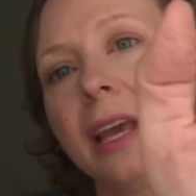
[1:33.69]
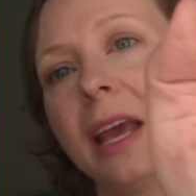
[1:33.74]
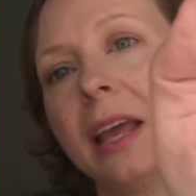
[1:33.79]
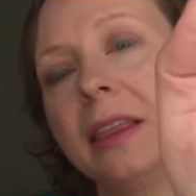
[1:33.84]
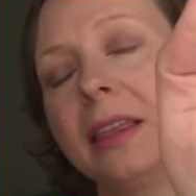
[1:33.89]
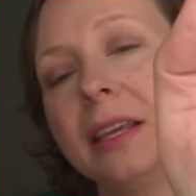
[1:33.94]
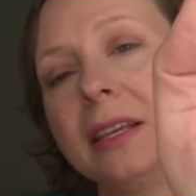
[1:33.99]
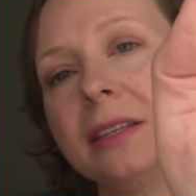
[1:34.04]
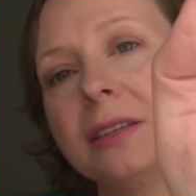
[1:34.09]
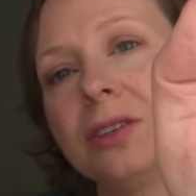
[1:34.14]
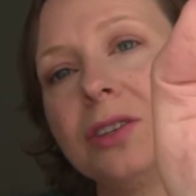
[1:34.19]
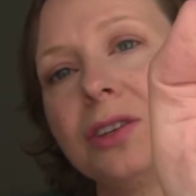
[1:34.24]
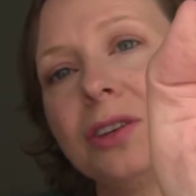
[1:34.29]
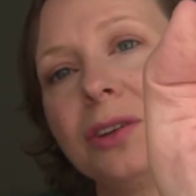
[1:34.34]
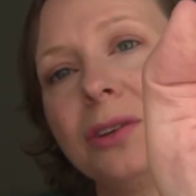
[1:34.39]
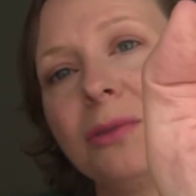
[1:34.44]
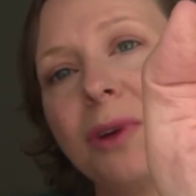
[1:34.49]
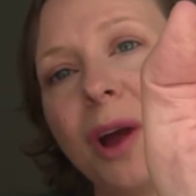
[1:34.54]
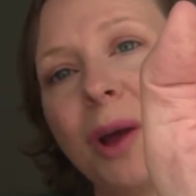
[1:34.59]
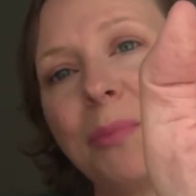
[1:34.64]
And these
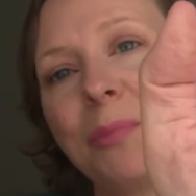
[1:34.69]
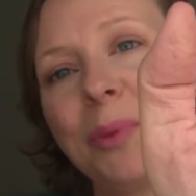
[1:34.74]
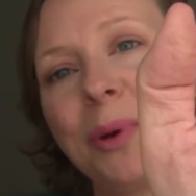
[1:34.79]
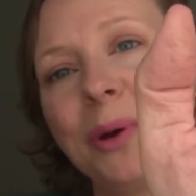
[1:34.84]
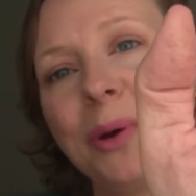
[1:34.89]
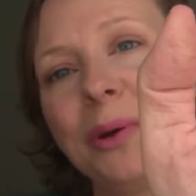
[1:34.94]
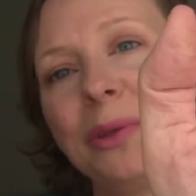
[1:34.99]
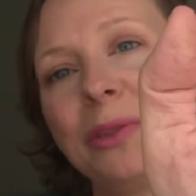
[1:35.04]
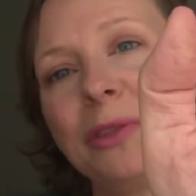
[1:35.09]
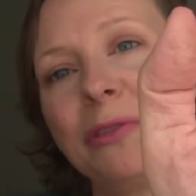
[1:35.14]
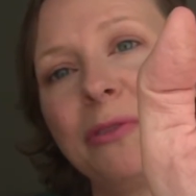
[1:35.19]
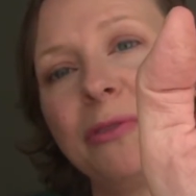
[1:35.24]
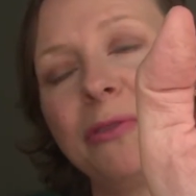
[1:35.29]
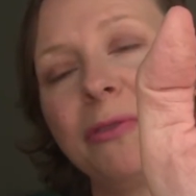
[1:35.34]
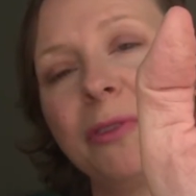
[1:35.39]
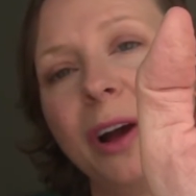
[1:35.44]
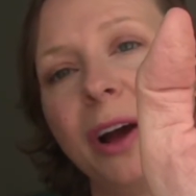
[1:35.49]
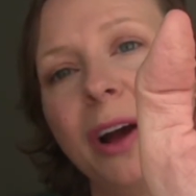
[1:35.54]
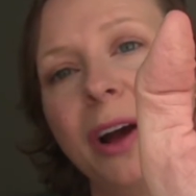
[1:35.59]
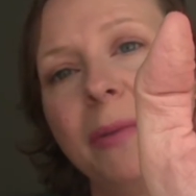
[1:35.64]
two are both
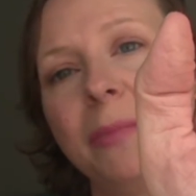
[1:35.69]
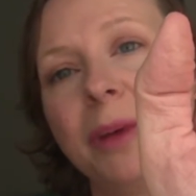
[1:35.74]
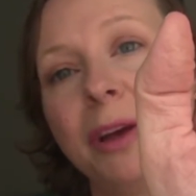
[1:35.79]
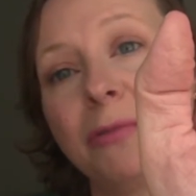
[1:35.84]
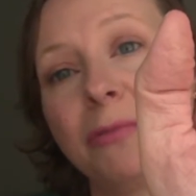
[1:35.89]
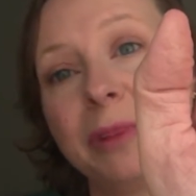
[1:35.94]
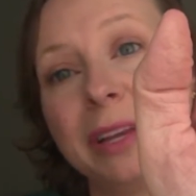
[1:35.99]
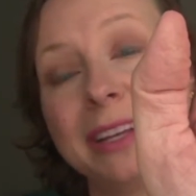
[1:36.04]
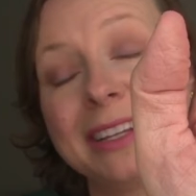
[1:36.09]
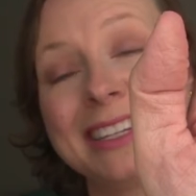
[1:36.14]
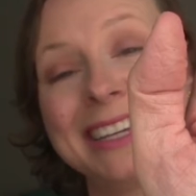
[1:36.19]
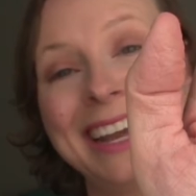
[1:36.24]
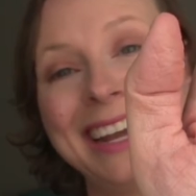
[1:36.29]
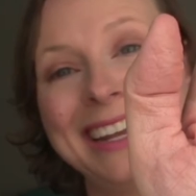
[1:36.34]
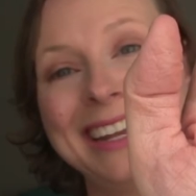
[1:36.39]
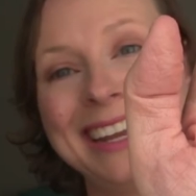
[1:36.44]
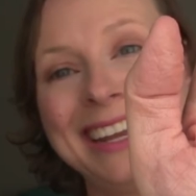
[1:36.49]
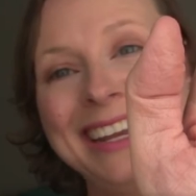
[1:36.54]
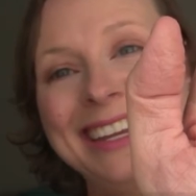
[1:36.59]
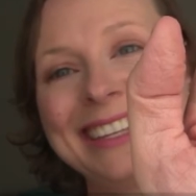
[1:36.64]
from Real
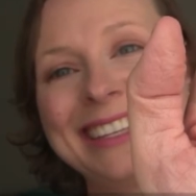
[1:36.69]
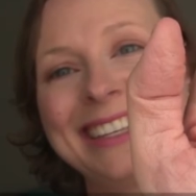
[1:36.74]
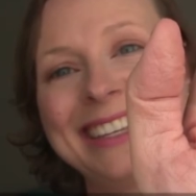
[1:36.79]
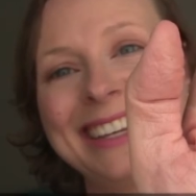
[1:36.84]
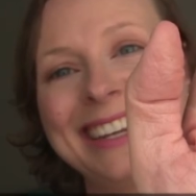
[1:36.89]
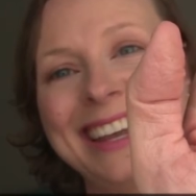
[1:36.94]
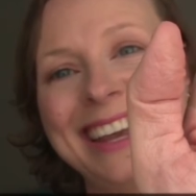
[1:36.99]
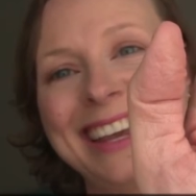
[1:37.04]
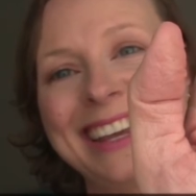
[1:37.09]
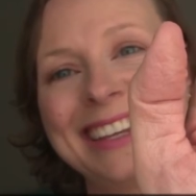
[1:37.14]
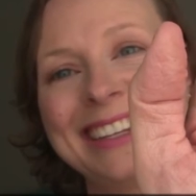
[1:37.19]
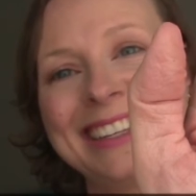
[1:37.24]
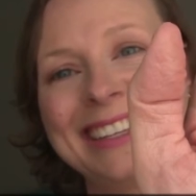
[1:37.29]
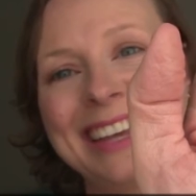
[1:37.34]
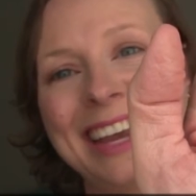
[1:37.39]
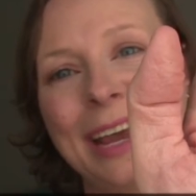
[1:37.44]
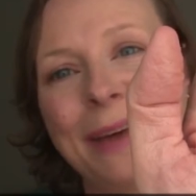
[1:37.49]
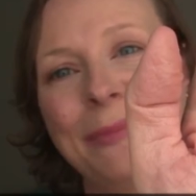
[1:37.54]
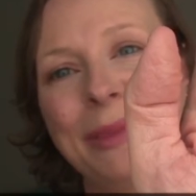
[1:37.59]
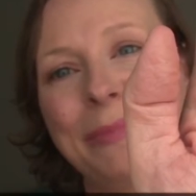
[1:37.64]
Techniques. Nick and
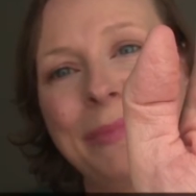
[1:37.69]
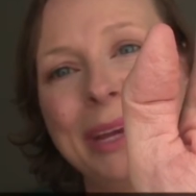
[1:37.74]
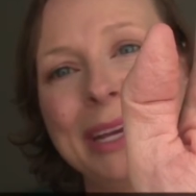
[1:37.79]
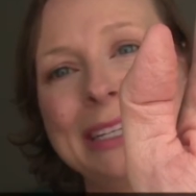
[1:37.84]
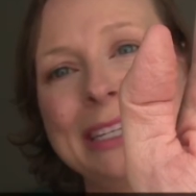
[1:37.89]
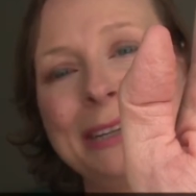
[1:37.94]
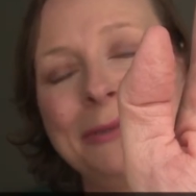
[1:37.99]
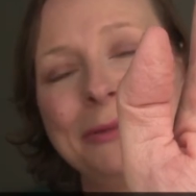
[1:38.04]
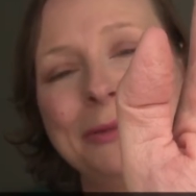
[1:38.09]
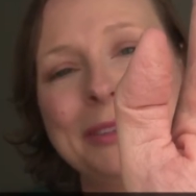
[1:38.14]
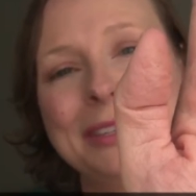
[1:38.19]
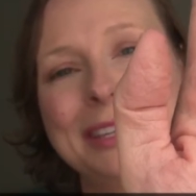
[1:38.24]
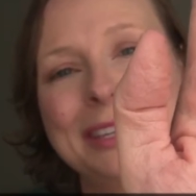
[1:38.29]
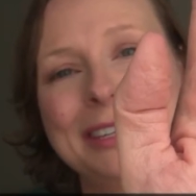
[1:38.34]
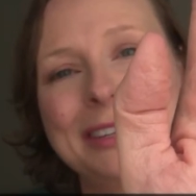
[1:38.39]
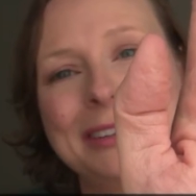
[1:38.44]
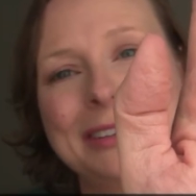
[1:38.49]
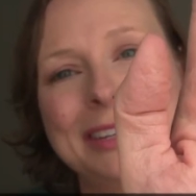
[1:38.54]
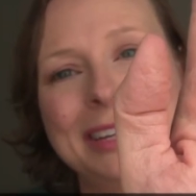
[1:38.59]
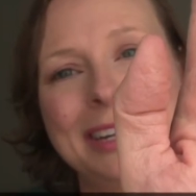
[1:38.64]
Sam, the Pixie Woo
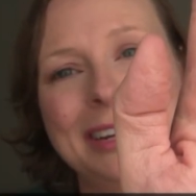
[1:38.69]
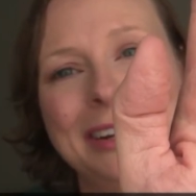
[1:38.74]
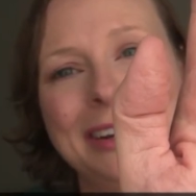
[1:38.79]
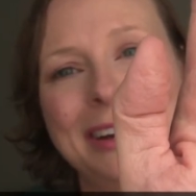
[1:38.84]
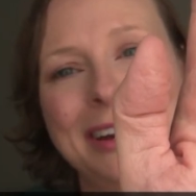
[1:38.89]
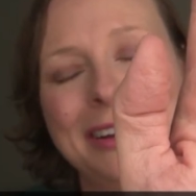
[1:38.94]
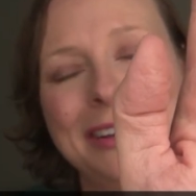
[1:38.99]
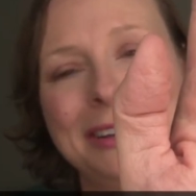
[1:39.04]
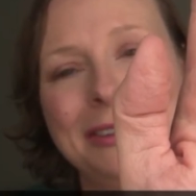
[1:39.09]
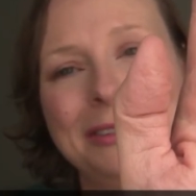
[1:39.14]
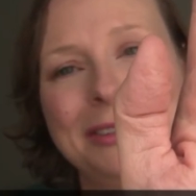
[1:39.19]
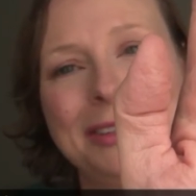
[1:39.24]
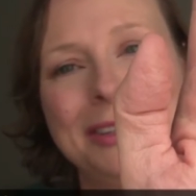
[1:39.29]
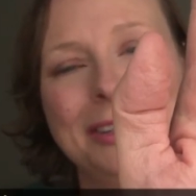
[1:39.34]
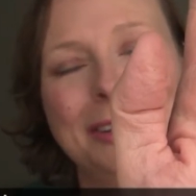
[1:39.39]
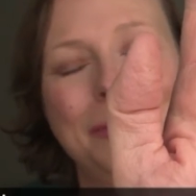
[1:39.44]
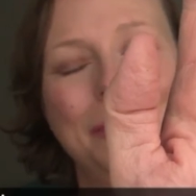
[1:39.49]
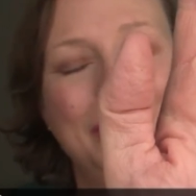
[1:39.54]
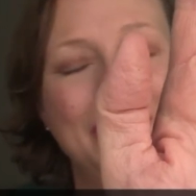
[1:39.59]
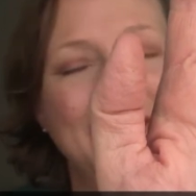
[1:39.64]
sisters here on
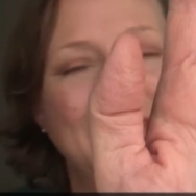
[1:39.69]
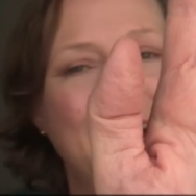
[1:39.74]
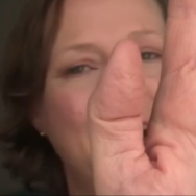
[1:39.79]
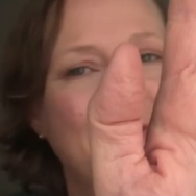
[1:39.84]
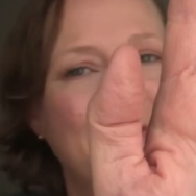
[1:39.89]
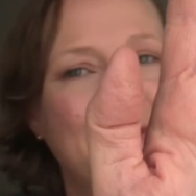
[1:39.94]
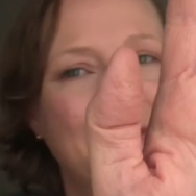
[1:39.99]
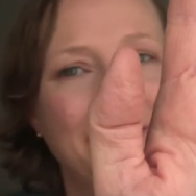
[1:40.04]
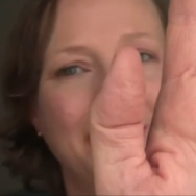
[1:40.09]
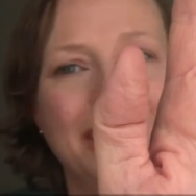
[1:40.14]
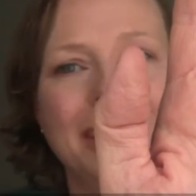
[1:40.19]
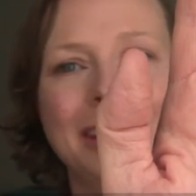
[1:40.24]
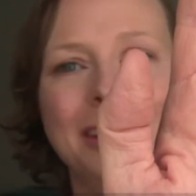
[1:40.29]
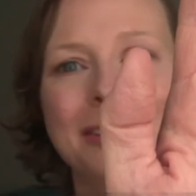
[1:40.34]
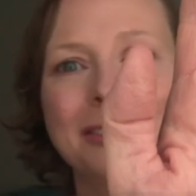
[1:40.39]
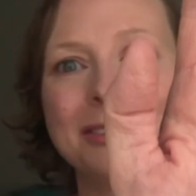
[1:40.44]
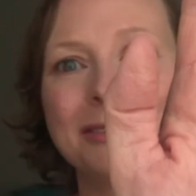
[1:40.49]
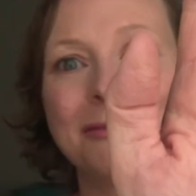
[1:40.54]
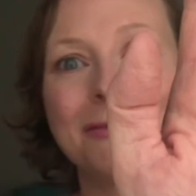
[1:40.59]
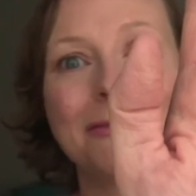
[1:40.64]
YouTube, love their
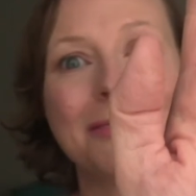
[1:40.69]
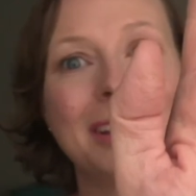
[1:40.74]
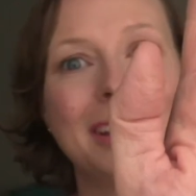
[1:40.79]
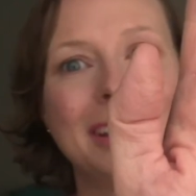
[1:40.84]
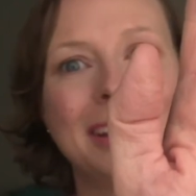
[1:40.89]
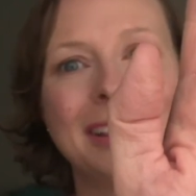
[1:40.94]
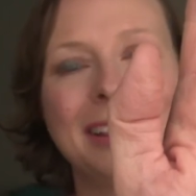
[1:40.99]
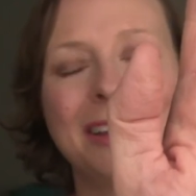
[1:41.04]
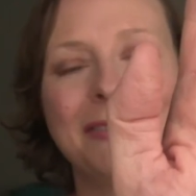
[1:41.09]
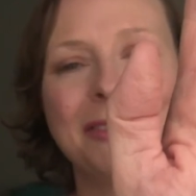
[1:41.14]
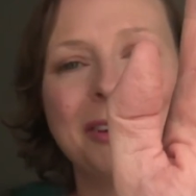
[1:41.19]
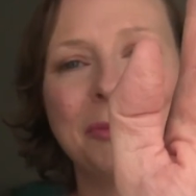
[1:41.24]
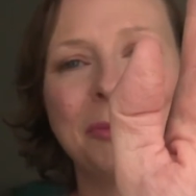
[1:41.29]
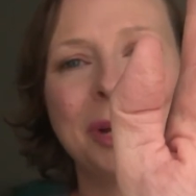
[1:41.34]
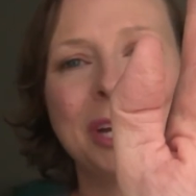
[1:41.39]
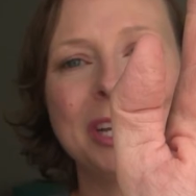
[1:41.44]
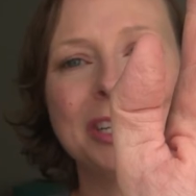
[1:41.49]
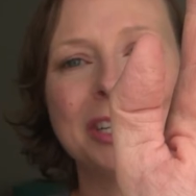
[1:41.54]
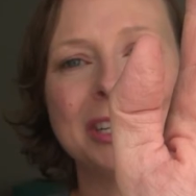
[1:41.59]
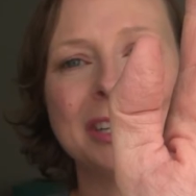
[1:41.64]
videos, really love their
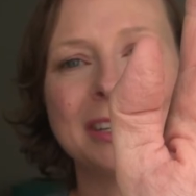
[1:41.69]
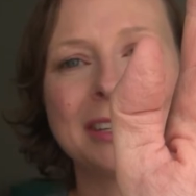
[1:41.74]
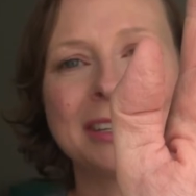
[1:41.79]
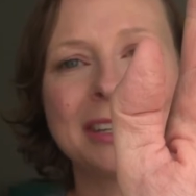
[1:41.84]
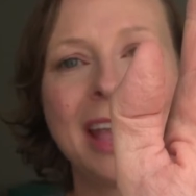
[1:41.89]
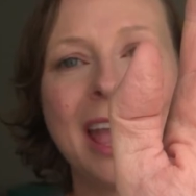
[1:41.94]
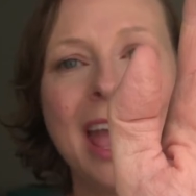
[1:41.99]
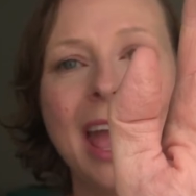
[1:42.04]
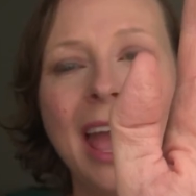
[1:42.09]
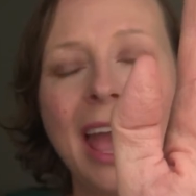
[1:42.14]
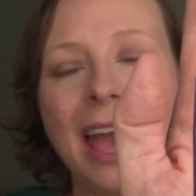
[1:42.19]
brushes.